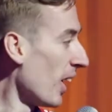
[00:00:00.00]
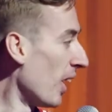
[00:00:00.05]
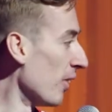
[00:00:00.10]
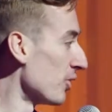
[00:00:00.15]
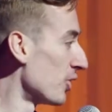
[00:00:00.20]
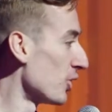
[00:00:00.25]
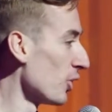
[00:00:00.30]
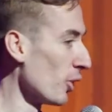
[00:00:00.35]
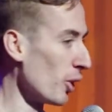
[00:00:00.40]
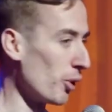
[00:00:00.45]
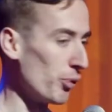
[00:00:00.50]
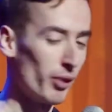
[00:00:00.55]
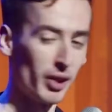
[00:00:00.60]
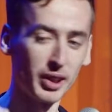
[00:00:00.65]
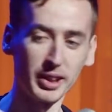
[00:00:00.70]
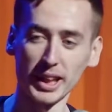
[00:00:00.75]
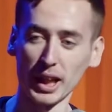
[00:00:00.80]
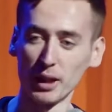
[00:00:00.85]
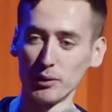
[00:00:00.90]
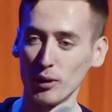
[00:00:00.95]
I'm sorry if
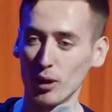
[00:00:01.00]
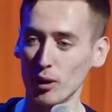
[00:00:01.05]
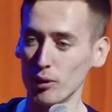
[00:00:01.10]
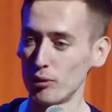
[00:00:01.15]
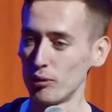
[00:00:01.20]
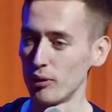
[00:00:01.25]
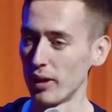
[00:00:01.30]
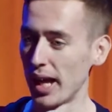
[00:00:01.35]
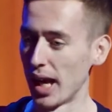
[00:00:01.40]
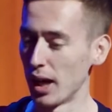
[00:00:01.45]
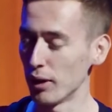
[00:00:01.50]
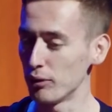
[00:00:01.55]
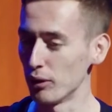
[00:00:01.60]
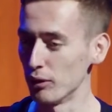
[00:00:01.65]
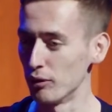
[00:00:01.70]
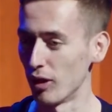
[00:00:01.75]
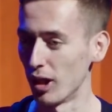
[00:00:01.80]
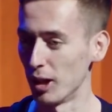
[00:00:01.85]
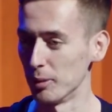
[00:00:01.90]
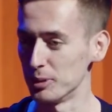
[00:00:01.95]
I gave off
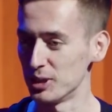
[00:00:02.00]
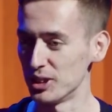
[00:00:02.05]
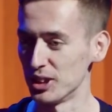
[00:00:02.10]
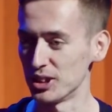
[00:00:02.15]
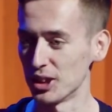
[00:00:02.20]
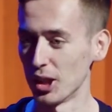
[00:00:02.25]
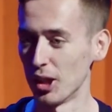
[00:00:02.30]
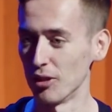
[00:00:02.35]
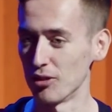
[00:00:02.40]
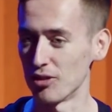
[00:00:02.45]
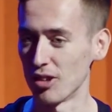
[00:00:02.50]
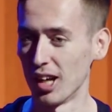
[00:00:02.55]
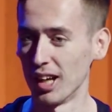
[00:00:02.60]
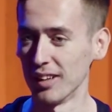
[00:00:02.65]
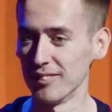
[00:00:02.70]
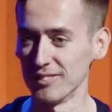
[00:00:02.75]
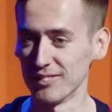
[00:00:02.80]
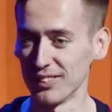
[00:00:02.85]
alpha vibes this whole time,